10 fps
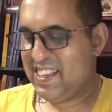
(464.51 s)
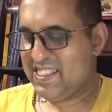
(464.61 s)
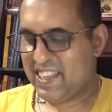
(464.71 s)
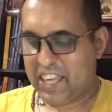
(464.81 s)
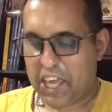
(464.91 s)

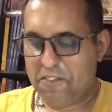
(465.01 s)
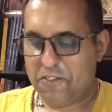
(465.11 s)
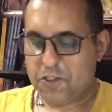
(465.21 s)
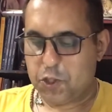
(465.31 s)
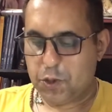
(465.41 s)
The
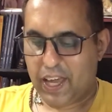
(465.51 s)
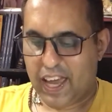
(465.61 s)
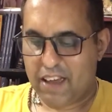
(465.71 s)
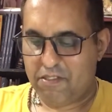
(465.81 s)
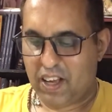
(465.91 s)
gifts you
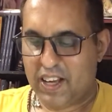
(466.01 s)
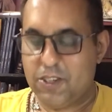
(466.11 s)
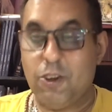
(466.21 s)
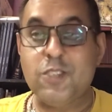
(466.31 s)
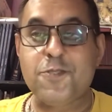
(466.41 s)
have are
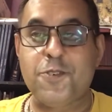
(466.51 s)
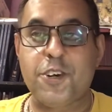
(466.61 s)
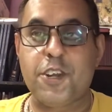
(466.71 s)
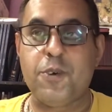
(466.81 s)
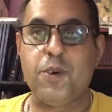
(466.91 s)
not for
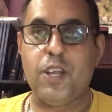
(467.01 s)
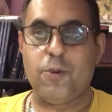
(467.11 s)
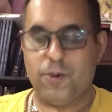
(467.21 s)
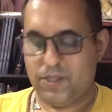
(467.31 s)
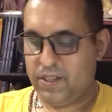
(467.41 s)
you
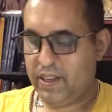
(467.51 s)
alone.